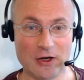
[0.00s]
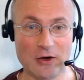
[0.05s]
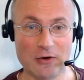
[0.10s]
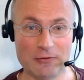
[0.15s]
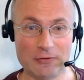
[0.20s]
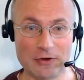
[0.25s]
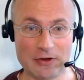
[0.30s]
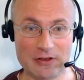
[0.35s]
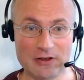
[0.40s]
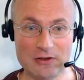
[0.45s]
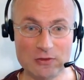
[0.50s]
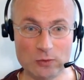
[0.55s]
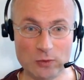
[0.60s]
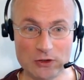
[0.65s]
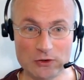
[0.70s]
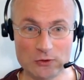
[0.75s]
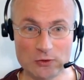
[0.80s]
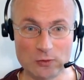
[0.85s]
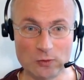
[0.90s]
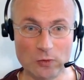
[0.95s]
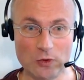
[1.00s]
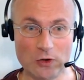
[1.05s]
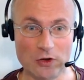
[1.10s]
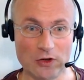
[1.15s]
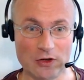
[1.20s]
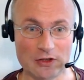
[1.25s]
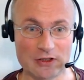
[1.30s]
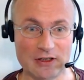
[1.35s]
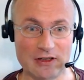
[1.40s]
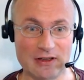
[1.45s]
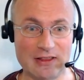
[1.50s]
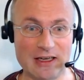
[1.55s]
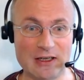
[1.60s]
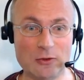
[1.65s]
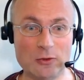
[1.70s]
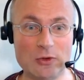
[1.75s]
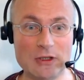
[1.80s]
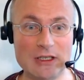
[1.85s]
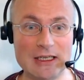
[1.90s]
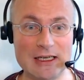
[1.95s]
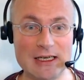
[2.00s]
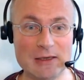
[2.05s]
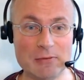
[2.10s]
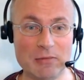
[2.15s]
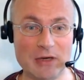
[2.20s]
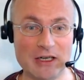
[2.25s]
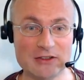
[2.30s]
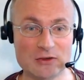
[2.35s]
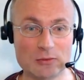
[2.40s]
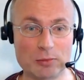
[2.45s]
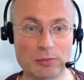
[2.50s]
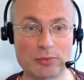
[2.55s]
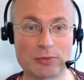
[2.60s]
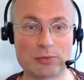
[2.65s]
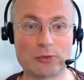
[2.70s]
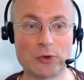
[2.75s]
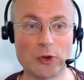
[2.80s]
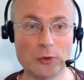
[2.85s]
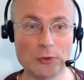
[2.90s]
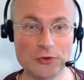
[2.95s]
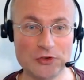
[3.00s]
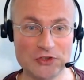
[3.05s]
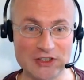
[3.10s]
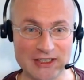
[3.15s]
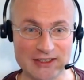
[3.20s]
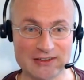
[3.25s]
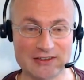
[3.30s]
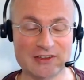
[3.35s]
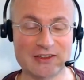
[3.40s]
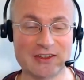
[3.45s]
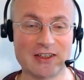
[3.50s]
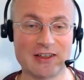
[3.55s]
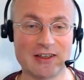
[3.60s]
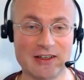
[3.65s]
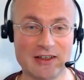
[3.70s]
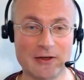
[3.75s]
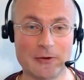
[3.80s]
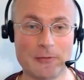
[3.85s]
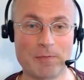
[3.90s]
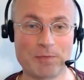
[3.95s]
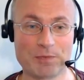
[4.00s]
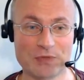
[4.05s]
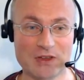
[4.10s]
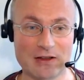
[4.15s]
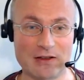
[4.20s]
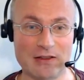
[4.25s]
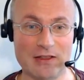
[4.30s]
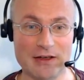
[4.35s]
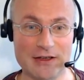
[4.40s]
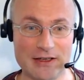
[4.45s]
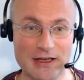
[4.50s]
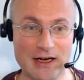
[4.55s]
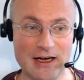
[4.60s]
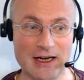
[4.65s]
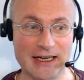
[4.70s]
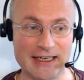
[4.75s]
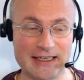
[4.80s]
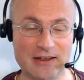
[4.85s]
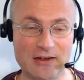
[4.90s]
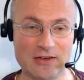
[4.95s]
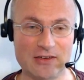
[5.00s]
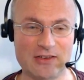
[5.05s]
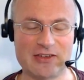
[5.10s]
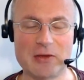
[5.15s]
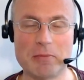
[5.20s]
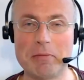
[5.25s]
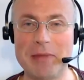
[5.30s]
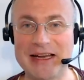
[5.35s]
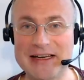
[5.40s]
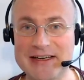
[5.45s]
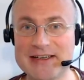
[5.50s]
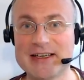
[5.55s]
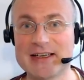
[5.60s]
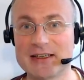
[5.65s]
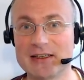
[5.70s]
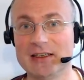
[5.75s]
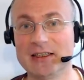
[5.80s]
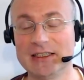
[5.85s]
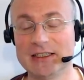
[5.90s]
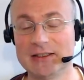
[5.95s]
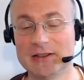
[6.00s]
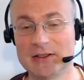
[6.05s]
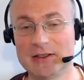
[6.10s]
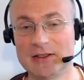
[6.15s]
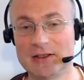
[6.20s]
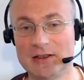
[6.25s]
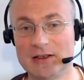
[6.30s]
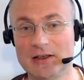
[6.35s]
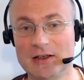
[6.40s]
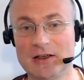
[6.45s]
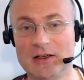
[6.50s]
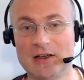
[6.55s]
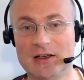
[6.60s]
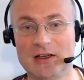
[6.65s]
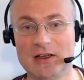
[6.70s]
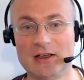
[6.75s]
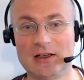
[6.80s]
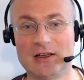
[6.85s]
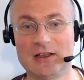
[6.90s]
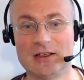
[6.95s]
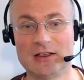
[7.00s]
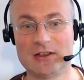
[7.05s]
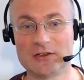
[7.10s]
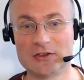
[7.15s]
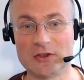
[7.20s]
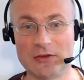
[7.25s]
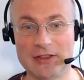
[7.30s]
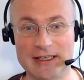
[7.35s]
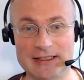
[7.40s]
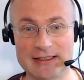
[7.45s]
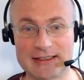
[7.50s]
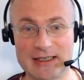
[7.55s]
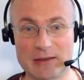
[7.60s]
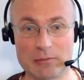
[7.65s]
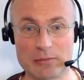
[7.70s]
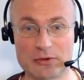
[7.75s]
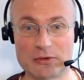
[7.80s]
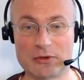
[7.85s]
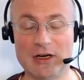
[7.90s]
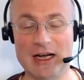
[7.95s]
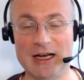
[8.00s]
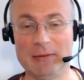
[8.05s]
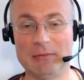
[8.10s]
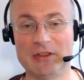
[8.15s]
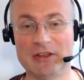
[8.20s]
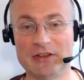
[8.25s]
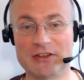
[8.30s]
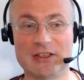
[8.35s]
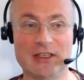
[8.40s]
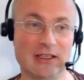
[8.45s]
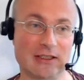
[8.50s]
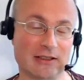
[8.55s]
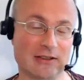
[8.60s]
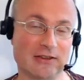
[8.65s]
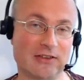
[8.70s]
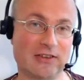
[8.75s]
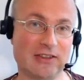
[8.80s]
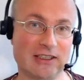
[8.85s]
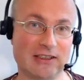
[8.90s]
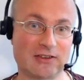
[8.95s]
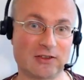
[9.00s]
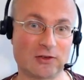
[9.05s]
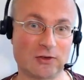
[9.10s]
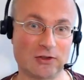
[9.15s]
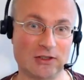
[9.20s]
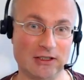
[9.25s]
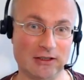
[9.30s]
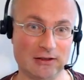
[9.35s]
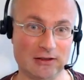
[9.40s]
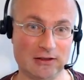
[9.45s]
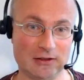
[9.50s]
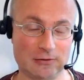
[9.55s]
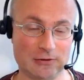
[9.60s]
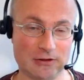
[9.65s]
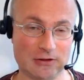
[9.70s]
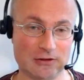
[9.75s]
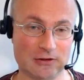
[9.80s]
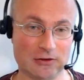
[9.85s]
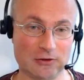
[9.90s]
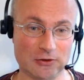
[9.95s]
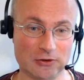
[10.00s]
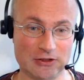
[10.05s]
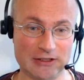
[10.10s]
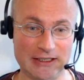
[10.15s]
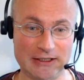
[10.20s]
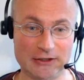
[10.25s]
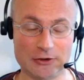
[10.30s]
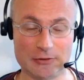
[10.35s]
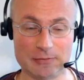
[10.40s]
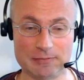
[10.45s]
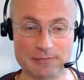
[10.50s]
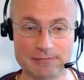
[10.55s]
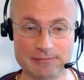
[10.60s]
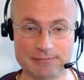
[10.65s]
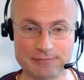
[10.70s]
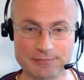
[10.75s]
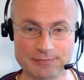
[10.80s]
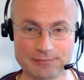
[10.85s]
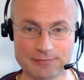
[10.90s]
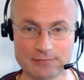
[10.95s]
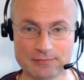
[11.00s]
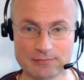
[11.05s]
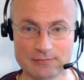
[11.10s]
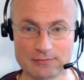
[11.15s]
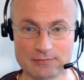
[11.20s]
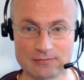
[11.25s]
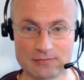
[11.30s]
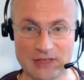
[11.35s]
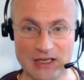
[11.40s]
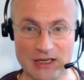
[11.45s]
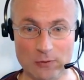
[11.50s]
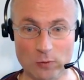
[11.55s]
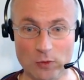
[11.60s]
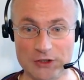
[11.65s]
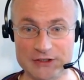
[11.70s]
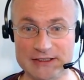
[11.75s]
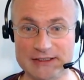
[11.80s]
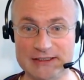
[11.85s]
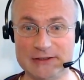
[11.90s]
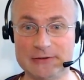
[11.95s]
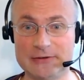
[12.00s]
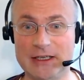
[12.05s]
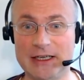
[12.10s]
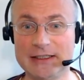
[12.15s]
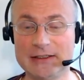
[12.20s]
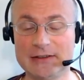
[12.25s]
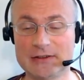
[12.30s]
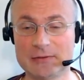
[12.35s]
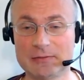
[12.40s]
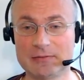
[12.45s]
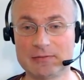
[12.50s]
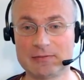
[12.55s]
For this one to work, they really must process the 9 semantically so that it can prime the target 6 in a different notation. And what did he find?